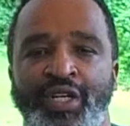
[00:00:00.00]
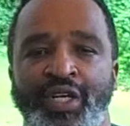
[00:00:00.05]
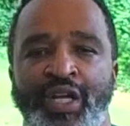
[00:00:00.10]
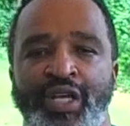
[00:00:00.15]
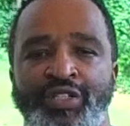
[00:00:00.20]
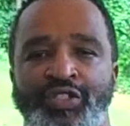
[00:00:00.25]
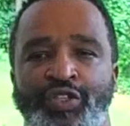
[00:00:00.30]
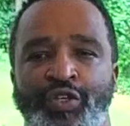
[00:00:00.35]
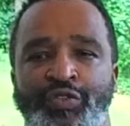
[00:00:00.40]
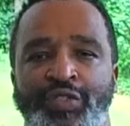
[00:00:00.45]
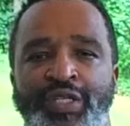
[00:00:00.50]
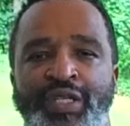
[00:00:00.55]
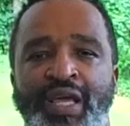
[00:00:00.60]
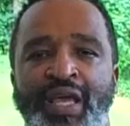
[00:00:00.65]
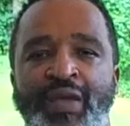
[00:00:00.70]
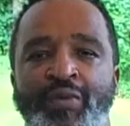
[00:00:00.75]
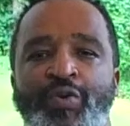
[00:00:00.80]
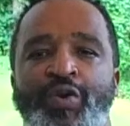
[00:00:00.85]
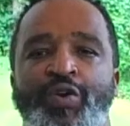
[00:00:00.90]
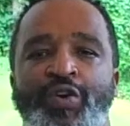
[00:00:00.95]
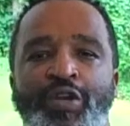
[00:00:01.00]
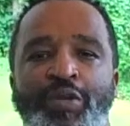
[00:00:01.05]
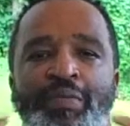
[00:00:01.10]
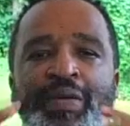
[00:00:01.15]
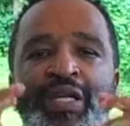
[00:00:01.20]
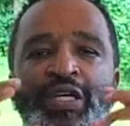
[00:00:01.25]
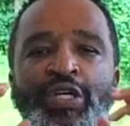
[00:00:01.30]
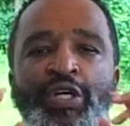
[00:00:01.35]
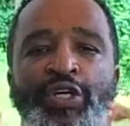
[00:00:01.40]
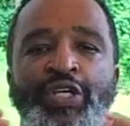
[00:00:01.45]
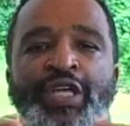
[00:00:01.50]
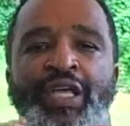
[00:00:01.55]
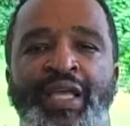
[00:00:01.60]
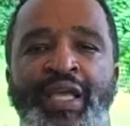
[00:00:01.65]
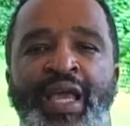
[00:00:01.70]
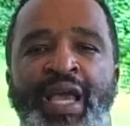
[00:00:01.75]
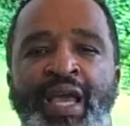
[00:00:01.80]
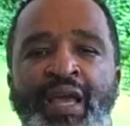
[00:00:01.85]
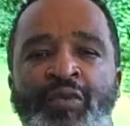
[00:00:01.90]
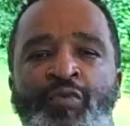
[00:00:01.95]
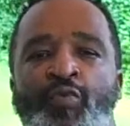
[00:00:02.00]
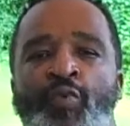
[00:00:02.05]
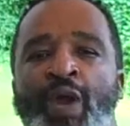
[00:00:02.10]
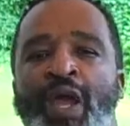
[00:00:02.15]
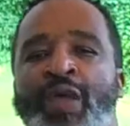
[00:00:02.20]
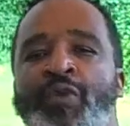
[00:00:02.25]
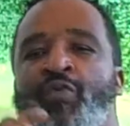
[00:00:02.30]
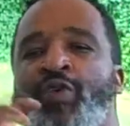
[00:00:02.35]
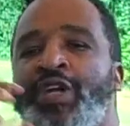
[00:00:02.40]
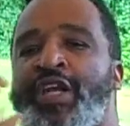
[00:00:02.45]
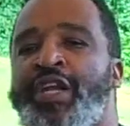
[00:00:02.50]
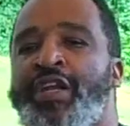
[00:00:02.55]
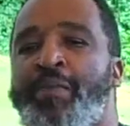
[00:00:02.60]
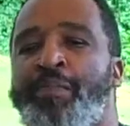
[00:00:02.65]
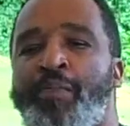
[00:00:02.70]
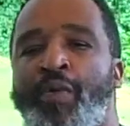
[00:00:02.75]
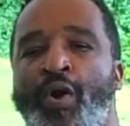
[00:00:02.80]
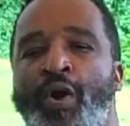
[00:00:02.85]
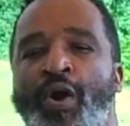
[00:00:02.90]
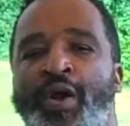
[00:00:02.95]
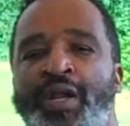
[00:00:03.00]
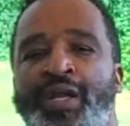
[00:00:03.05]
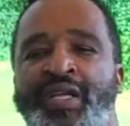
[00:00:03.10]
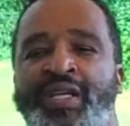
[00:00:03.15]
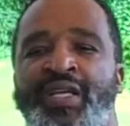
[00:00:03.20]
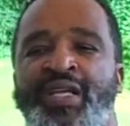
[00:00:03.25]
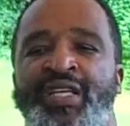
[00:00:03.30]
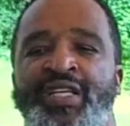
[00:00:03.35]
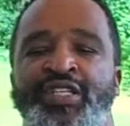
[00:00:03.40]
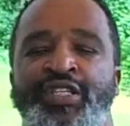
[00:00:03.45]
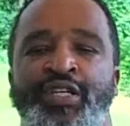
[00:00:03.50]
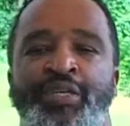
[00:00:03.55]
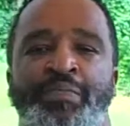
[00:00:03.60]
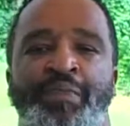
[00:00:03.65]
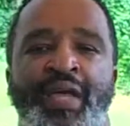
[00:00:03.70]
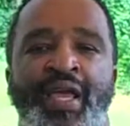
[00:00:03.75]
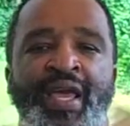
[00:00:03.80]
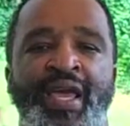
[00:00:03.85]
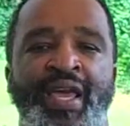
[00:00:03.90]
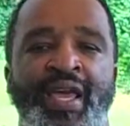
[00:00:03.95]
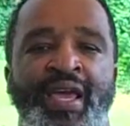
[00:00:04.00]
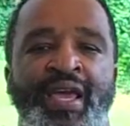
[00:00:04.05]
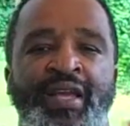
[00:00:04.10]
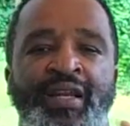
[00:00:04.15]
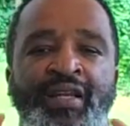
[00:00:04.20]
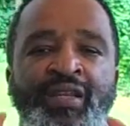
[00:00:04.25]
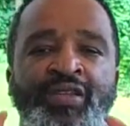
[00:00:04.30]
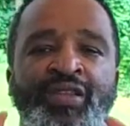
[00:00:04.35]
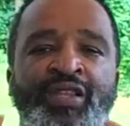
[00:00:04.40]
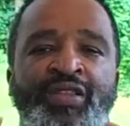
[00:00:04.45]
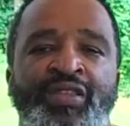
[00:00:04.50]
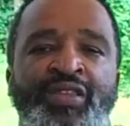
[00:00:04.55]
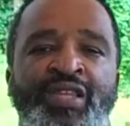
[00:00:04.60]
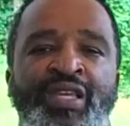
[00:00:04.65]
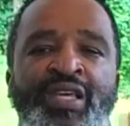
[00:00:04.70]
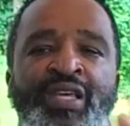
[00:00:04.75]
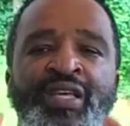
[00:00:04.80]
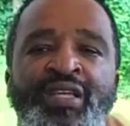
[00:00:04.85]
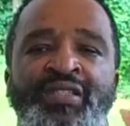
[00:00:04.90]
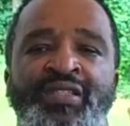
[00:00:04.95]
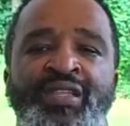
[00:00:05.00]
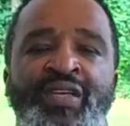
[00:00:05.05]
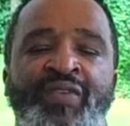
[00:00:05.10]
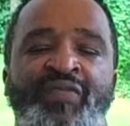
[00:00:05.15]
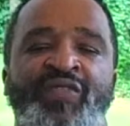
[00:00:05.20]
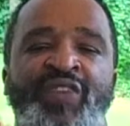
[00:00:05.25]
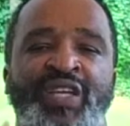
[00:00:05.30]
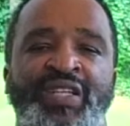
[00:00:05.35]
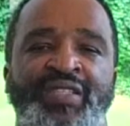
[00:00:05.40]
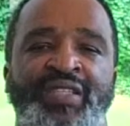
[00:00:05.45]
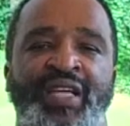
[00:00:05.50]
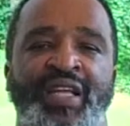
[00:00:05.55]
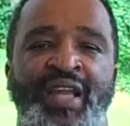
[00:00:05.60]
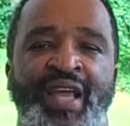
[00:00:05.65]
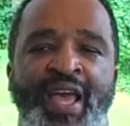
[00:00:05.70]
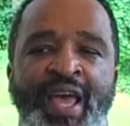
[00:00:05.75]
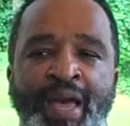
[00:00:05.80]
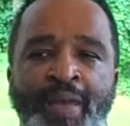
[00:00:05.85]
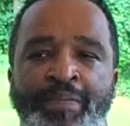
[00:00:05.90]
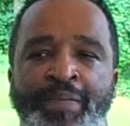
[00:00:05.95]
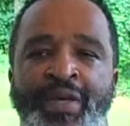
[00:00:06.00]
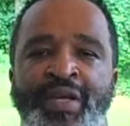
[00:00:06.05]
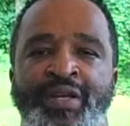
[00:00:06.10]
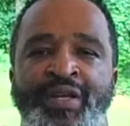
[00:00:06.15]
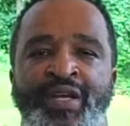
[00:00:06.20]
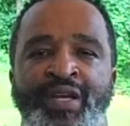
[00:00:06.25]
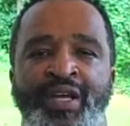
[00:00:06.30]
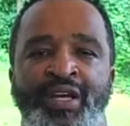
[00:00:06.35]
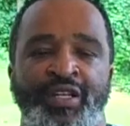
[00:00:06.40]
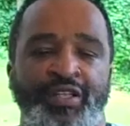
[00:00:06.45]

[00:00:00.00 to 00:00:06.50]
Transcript: And so today we're going to be looking at right when they departed Egypt and the things, the events that happened